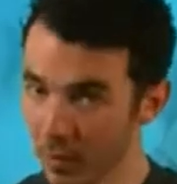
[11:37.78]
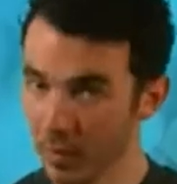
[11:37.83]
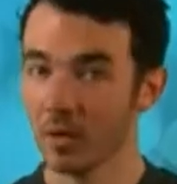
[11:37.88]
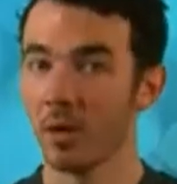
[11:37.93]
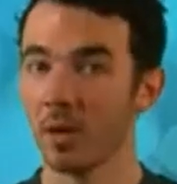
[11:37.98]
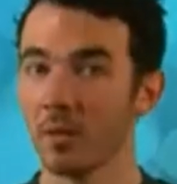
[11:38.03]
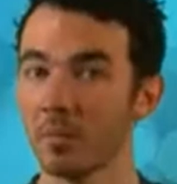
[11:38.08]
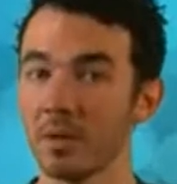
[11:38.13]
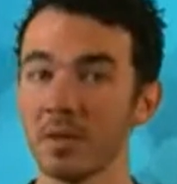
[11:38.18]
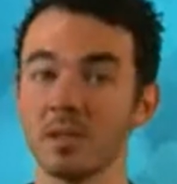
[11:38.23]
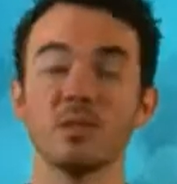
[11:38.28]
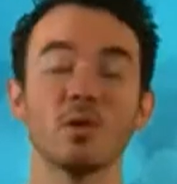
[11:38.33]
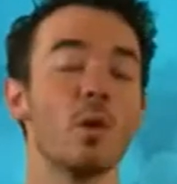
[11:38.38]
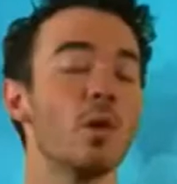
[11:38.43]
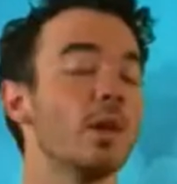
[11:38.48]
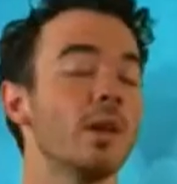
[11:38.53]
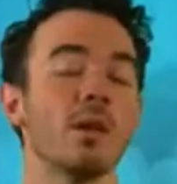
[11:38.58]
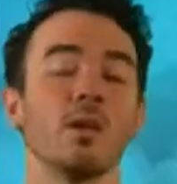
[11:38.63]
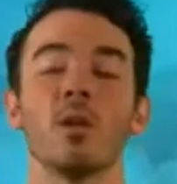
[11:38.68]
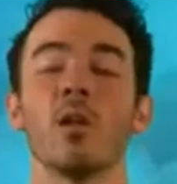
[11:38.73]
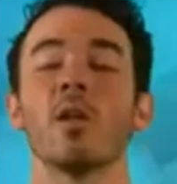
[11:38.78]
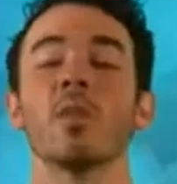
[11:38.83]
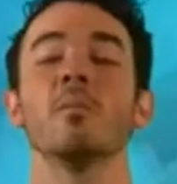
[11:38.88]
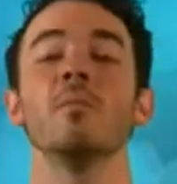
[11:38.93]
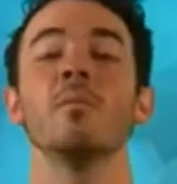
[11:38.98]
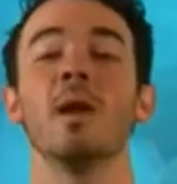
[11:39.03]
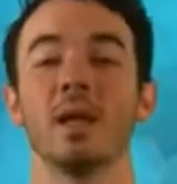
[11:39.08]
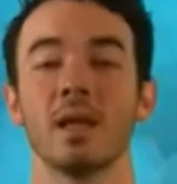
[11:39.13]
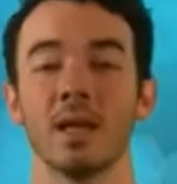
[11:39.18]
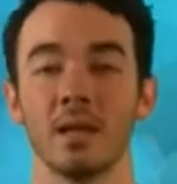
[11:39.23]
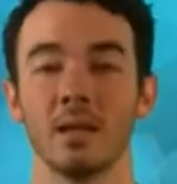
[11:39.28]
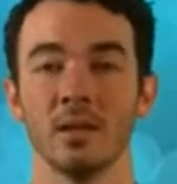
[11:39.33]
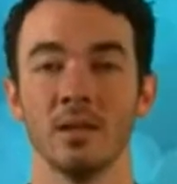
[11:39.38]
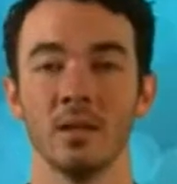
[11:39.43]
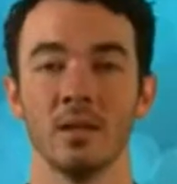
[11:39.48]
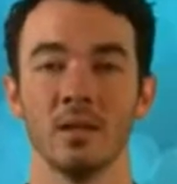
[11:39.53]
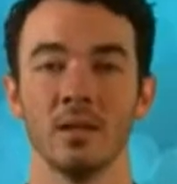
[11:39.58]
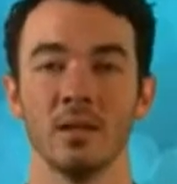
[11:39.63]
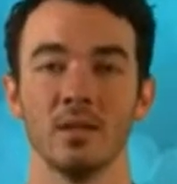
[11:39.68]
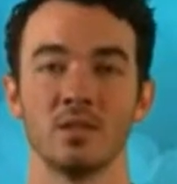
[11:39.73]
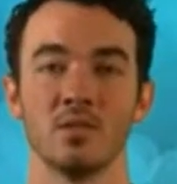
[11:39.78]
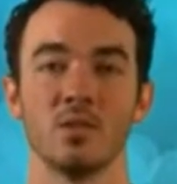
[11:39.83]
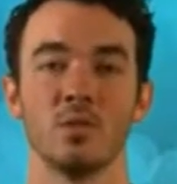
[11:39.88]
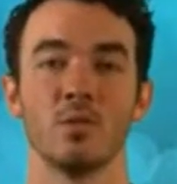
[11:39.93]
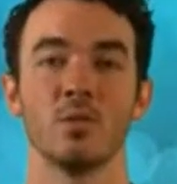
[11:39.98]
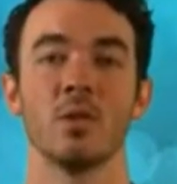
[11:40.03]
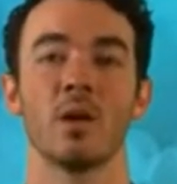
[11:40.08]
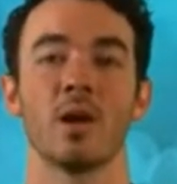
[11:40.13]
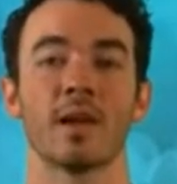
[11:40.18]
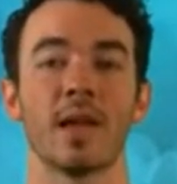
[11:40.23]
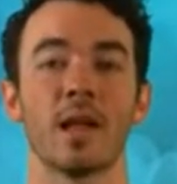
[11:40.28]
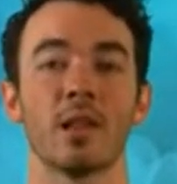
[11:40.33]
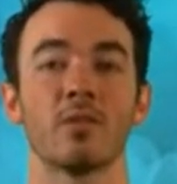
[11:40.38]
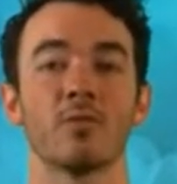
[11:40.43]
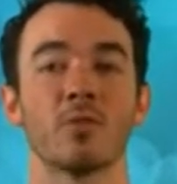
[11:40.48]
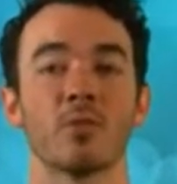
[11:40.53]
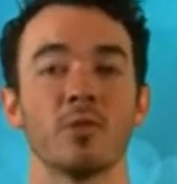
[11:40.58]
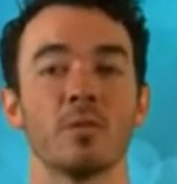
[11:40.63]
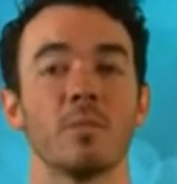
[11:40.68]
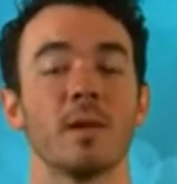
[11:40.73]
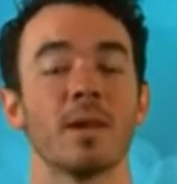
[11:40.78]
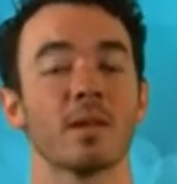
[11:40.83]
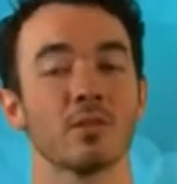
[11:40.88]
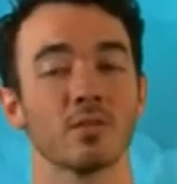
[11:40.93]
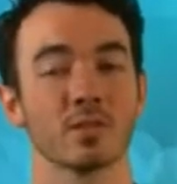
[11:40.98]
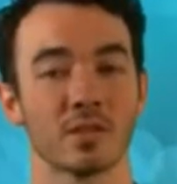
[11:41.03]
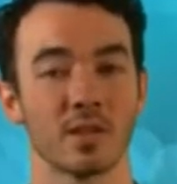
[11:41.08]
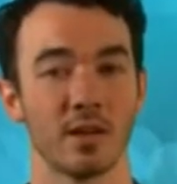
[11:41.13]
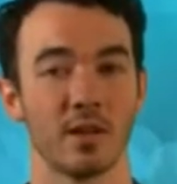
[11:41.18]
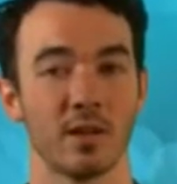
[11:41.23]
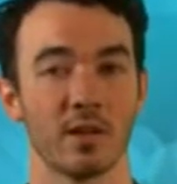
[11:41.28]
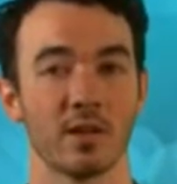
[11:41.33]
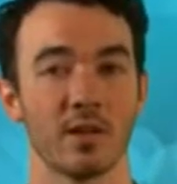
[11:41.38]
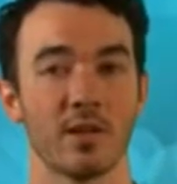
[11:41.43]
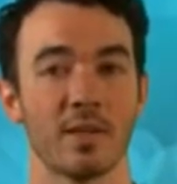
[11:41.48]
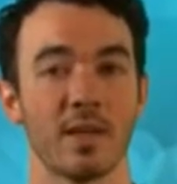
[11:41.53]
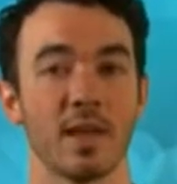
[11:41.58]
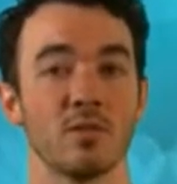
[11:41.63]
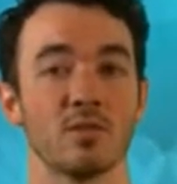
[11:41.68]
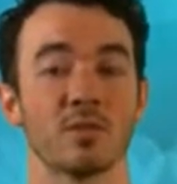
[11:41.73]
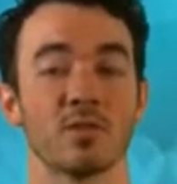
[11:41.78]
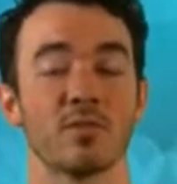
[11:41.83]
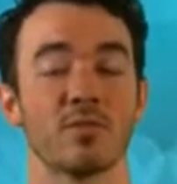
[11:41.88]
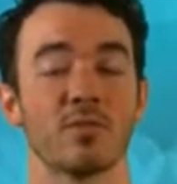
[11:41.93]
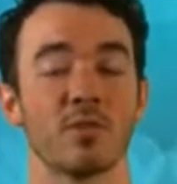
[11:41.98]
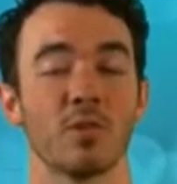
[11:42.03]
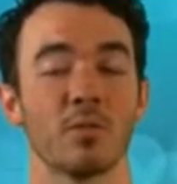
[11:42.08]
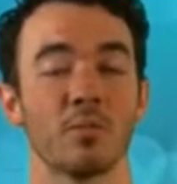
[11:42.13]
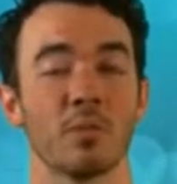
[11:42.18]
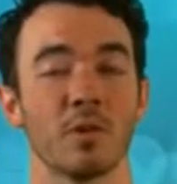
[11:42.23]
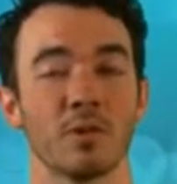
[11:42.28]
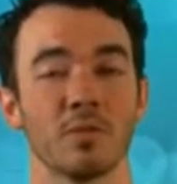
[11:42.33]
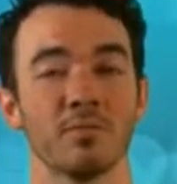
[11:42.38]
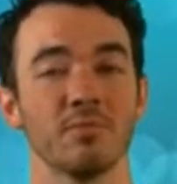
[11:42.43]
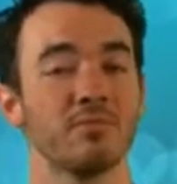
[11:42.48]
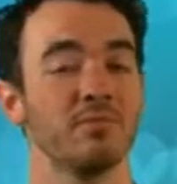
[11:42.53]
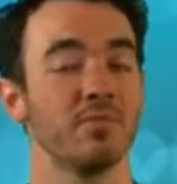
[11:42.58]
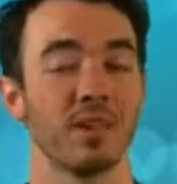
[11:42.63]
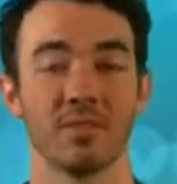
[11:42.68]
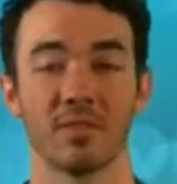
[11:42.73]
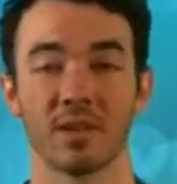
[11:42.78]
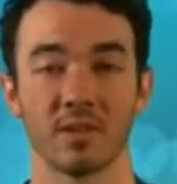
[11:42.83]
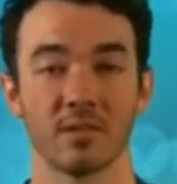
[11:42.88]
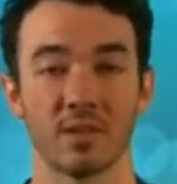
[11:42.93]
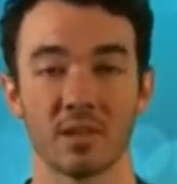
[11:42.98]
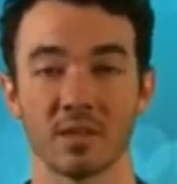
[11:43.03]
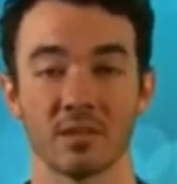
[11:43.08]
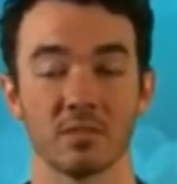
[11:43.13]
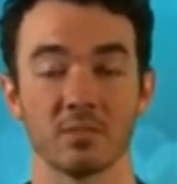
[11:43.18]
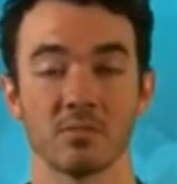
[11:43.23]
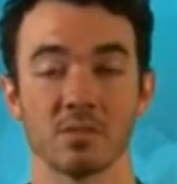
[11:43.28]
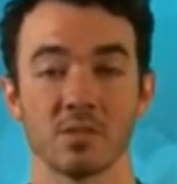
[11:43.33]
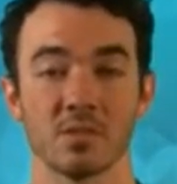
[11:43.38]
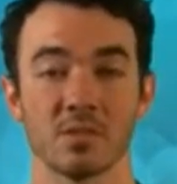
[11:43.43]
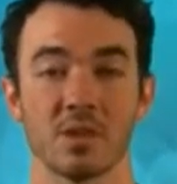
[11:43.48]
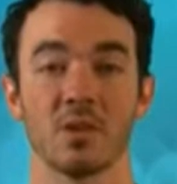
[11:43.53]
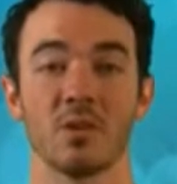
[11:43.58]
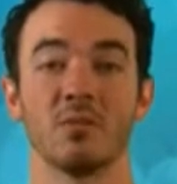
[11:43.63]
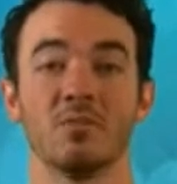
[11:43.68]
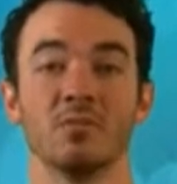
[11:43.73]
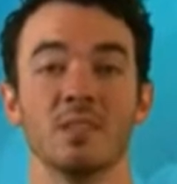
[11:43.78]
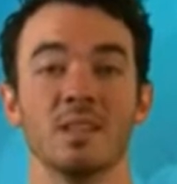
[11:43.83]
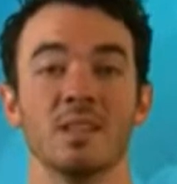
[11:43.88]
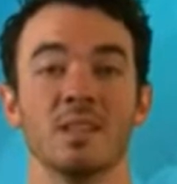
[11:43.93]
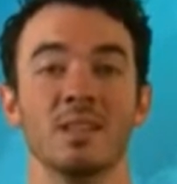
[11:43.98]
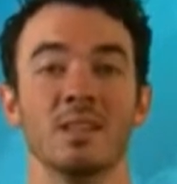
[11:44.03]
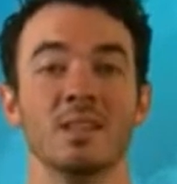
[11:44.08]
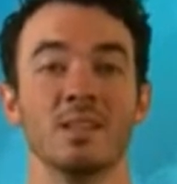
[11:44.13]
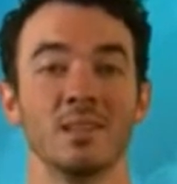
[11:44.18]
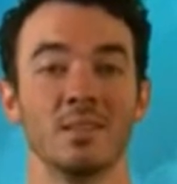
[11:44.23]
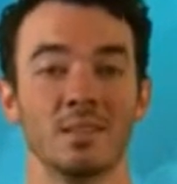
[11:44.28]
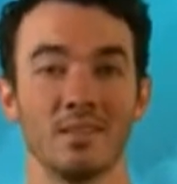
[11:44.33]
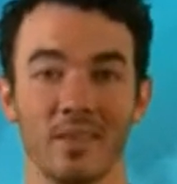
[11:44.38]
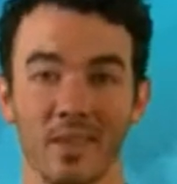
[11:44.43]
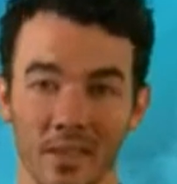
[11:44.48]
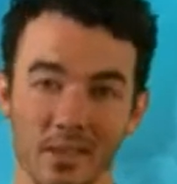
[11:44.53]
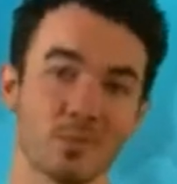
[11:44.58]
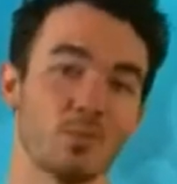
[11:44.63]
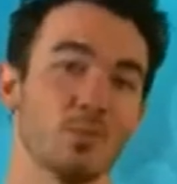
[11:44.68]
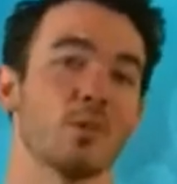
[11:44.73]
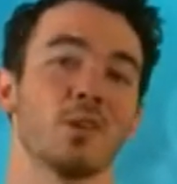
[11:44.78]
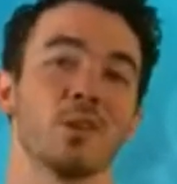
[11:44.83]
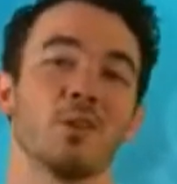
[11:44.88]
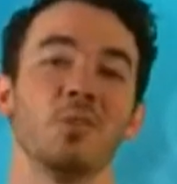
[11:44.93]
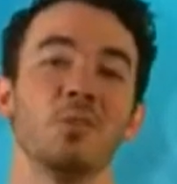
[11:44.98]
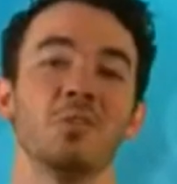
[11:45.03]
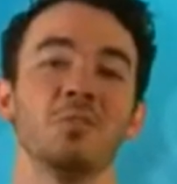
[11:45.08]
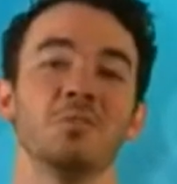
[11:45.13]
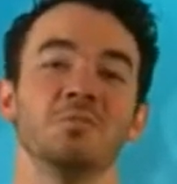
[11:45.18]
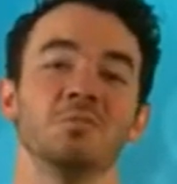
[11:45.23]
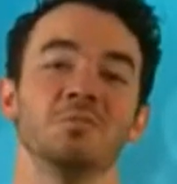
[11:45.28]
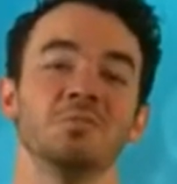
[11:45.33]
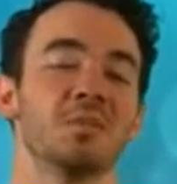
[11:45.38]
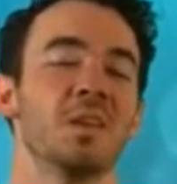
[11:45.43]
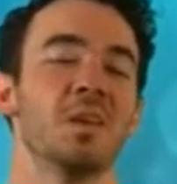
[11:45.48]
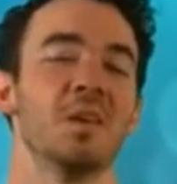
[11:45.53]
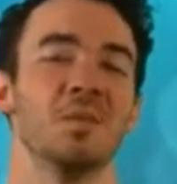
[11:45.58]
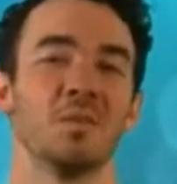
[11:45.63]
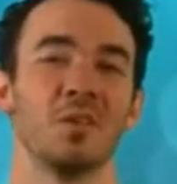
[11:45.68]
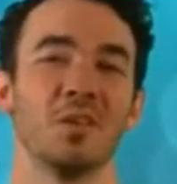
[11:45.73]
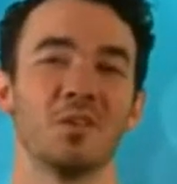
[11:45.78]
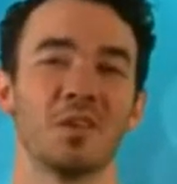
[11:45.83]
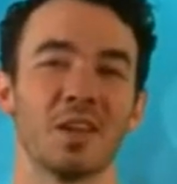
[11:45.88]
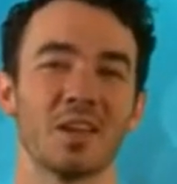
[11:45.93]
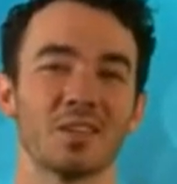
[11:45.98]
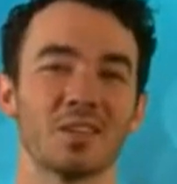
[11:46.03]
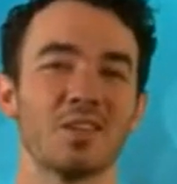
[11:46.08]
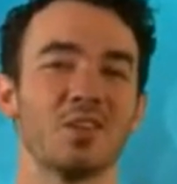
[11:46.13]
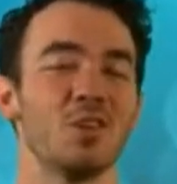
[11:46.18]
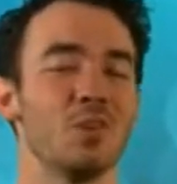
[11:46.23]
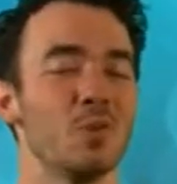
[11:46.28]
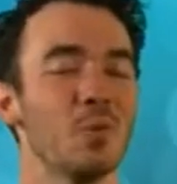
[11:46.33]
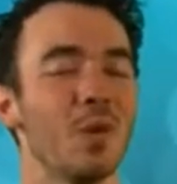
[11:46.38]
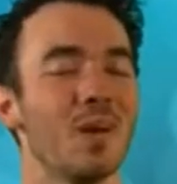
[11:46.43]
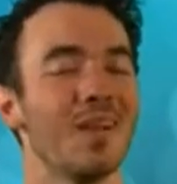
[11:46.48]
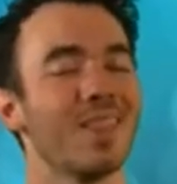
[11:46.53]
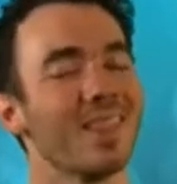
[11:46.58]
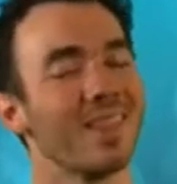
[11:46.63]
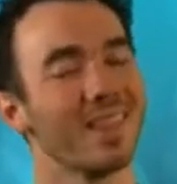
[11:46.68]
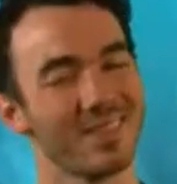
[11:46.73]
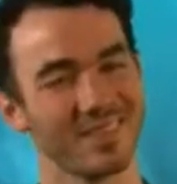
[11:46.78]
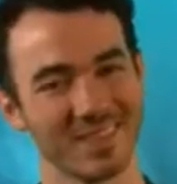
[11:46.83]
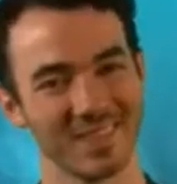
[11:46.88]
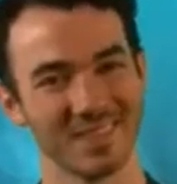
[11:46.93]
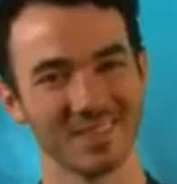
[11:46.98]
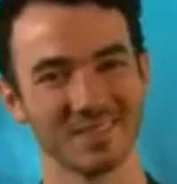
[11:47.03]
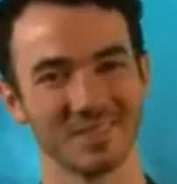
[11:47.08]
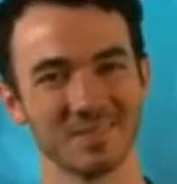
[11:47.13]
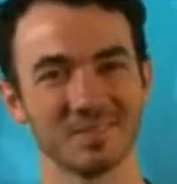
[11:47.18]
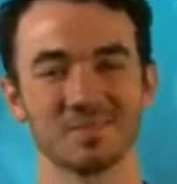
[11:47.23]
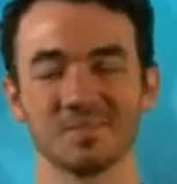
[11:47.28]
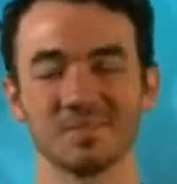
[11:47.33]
Pretty good. But he donated all the money to a California medical center that used it for burn victims. So that's pretty cool. Moving on to Q11.